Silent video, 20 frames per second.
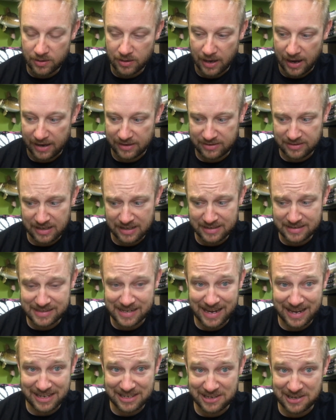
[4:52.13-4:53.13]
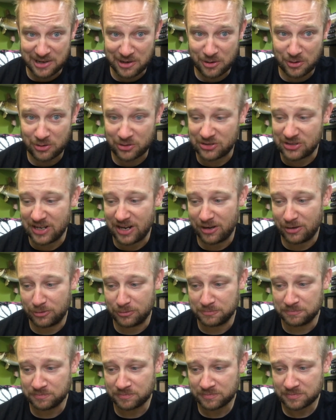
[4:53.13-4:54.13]
I think 10 years
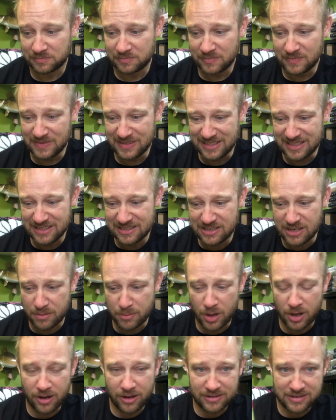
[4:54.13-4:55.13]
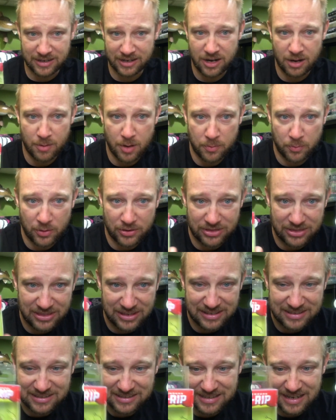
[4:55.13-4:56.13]
now to come up with
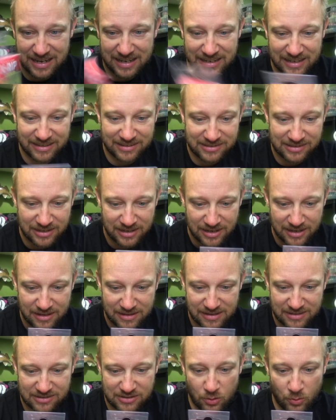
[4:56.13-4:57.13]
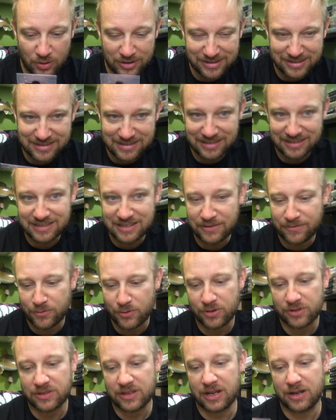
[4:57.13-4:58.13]
this size. This is a
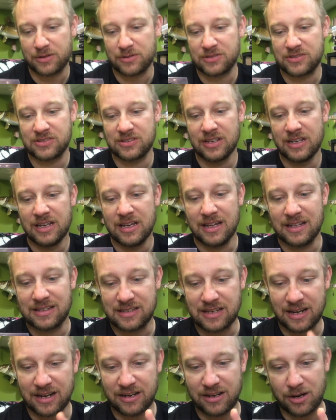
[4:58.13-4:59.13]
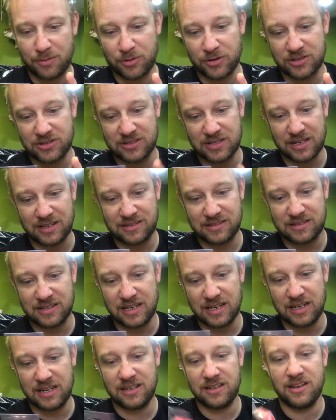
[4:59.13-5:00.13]
1/64 ounce. It's got a number
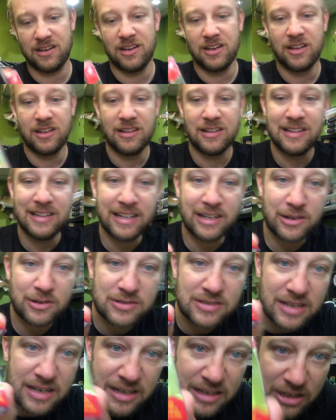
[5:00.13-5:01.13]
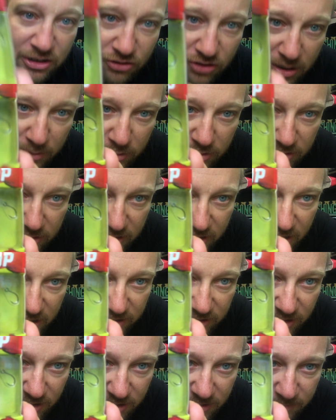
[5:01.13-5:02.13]
16 little tiny treble hook
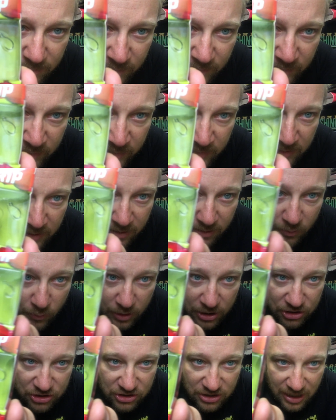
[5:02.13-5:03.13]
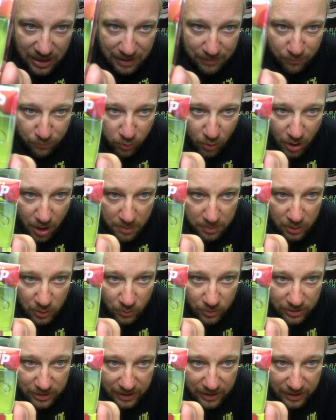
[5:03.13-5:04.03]
on there, which I probably will